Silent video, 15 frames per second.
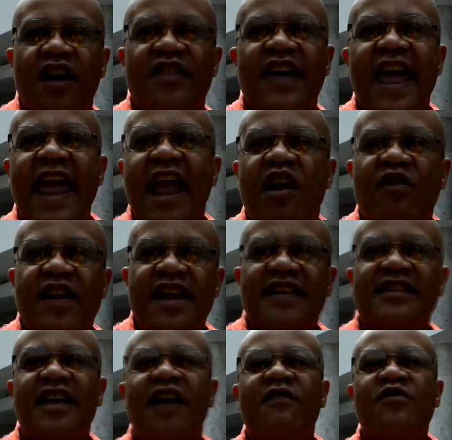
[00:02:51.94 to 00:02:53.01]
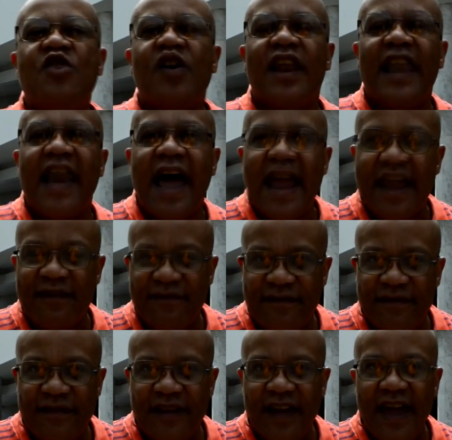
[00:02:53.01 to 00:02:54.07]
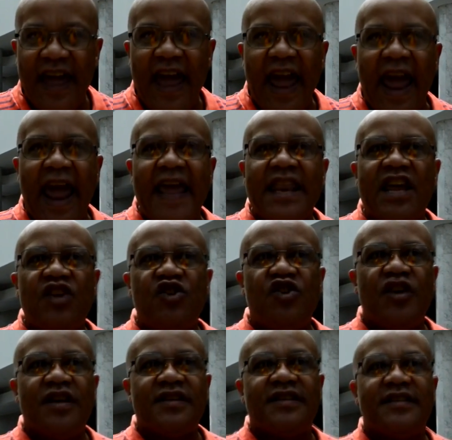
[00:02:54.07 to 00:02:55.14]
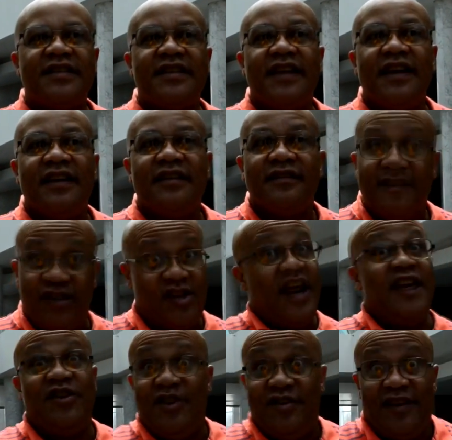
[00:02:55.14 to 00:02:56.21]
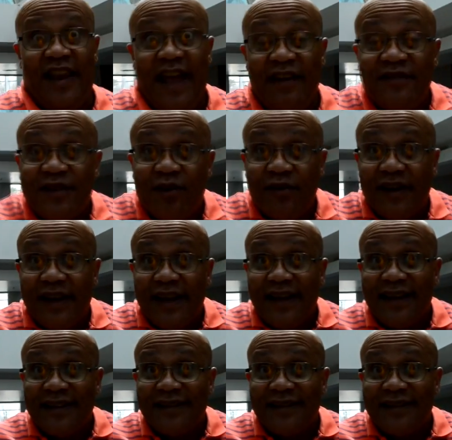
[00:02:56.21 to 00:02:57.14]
other areas of your life, and it just changes your life totally.